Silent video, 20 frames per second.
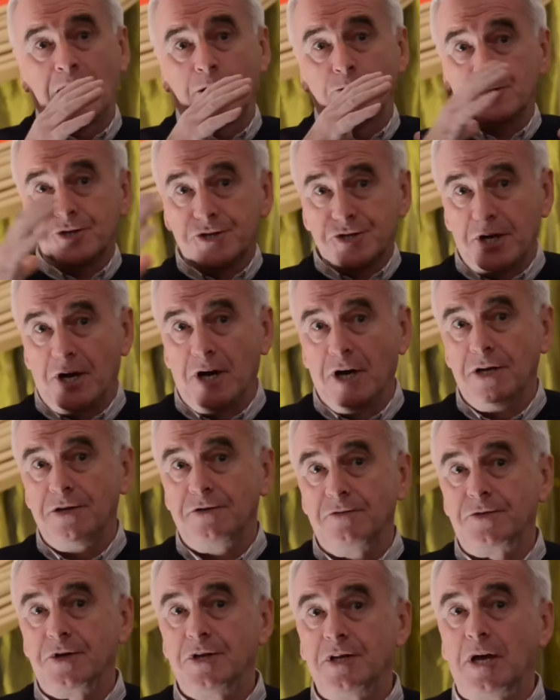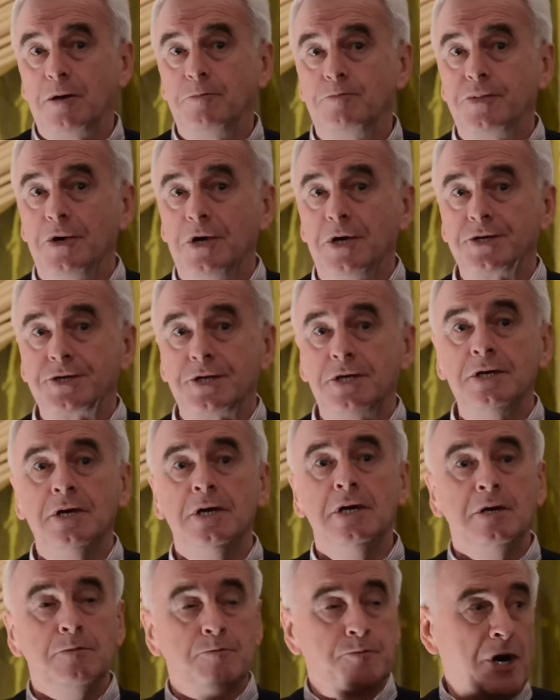outside of the Labour Party
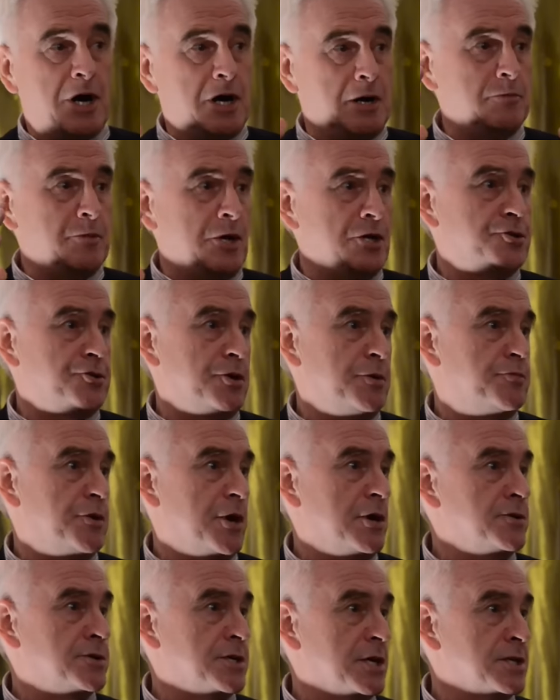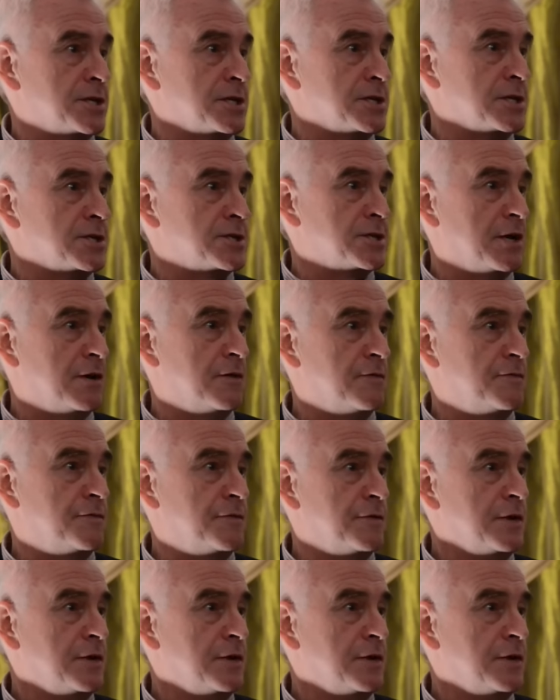parliamentary processes itself.